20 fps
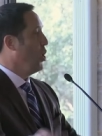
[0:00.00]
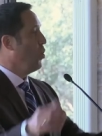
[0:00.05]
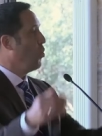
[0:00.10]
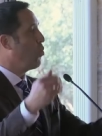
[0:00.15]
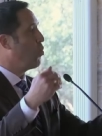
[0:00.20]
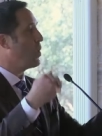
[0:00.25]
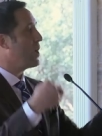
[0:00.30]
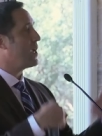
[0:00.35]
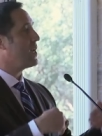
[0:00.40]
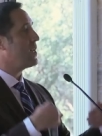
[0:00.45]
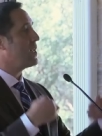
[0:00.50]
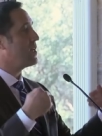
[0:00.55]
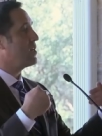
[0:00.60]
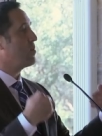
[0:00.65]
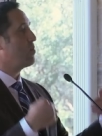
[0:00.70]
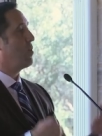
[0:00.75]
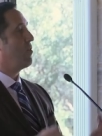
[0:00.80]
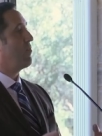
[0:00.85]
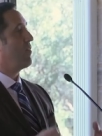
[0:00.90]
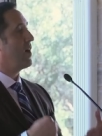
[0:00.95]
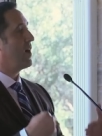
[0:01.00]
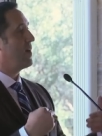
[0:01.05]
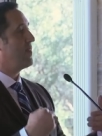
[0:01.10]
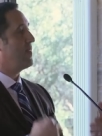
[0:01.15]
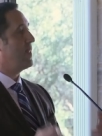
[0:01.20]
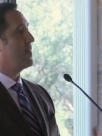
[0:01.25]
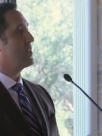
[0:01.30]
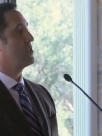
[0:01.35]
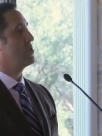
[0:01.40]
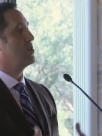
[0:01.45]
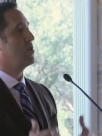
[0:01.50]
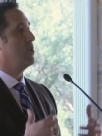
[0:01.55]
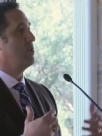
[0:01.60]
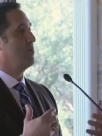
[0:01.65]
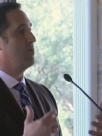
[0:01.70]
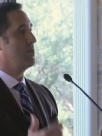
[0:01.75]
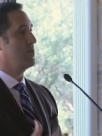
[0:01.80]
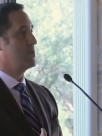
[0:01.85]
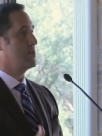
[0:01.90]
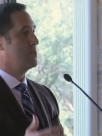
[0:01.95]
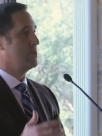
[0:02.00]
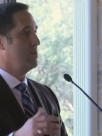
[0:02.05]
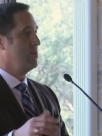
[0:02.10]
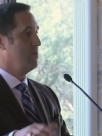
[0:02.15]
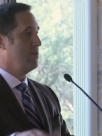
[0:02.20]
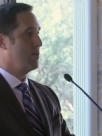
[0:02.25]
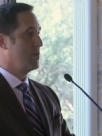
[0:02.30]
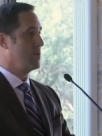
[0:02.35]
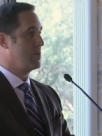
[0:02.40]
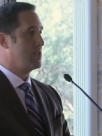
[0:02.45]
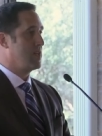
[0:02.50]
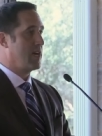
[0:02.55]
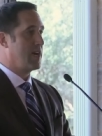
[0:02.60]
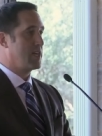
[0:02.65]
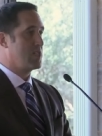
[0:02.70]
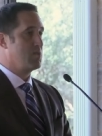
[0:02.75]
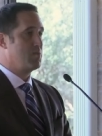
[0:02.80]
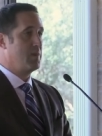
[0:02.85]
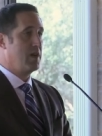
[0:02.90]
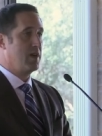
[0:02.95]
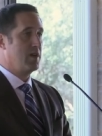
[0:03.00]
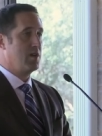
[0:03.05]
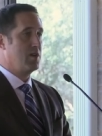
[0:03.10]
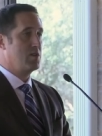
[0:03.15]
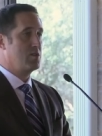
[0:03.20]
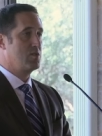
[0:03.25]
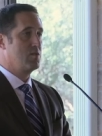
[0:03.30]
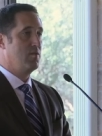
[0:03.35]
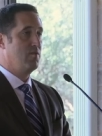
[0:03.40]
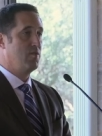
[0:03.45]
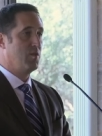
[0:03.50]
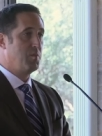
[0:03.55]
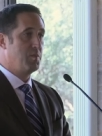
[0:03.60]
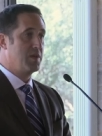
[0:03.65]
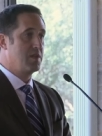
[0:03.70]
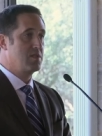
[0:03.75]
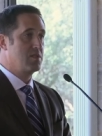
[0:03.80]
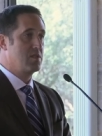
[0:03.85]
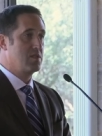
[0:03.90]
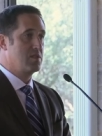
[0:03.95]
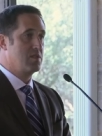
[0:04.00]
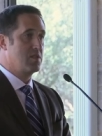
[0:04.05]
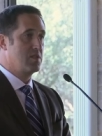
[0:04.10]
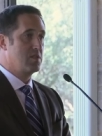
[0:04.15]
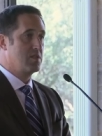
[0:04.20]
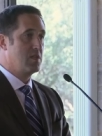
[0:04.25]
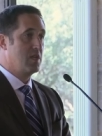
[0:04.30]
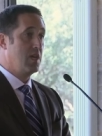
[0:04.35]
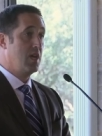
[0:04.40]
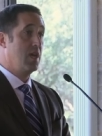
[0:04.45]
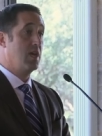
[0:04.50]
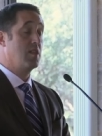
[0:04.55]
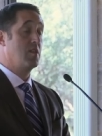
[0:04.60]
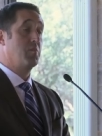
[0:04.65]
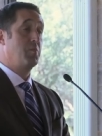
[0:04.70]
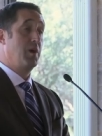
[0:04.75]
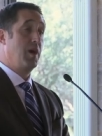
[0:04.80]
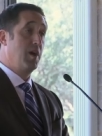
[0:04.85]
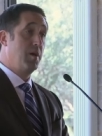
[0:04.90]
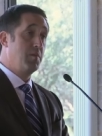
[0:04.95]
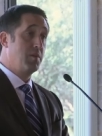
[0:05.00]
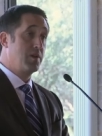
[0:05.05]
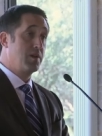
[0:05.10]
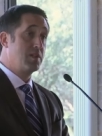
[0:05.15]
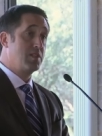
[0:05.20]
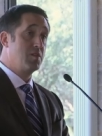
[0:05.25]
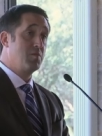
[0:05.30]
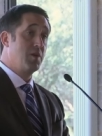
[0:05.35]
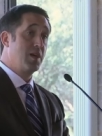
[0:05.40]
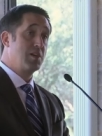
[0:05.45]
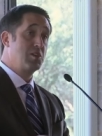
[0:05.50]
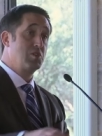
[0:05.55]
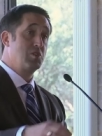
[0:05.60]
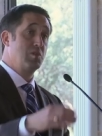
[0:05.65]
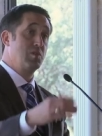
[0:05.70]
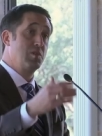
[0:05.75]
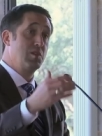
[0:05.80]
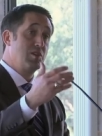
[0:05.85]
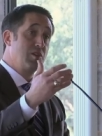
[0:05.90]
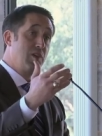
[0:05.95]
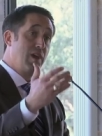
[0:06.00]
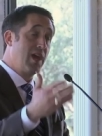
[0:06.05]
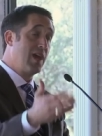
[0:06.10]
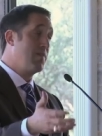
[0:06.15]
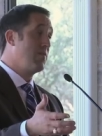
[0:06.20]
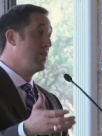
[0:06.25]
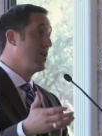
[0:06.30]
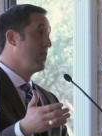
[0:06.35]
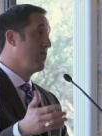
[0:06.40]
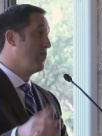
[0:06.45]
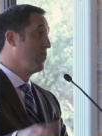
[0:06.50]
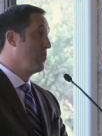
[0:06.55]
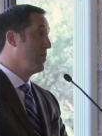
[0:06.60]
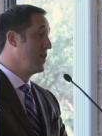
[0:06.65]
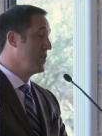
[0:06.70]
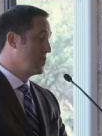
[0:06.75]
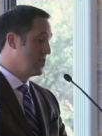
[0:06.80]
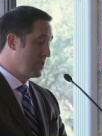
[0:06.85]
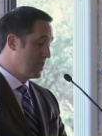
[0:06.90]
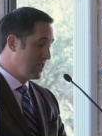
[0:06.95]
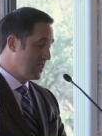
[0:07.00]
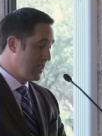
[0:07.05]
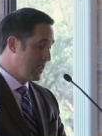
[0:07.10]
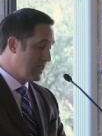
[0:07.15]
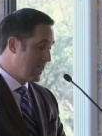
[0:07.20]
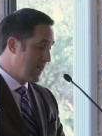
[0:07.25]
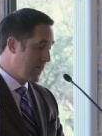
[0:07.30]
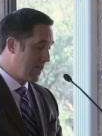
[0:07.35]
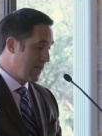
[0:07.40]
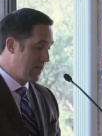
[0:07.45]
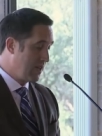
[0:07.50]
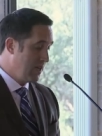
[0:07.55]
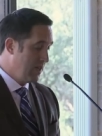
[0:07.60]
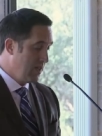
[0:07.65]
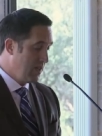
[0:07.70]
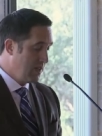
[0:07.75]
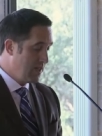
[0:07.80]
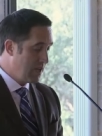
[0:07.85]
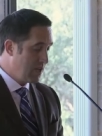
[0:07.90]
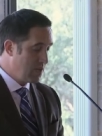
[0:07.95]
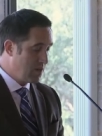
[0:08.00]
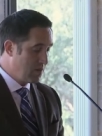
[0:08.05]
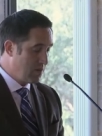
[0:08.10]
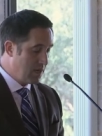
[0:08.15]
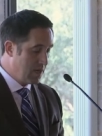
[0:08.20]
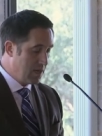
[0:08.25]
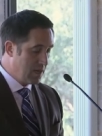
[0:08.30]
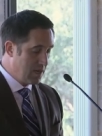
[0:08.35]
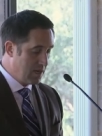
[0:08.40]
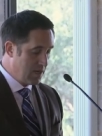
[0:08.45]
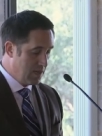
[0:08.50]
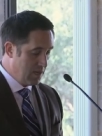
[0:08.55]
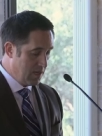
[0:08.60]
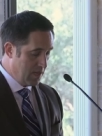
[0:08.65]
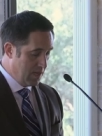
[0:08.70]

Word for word: We need to provide that service for the taxpayers, for businesses, and the public to make sure that you have the information and the data that you need.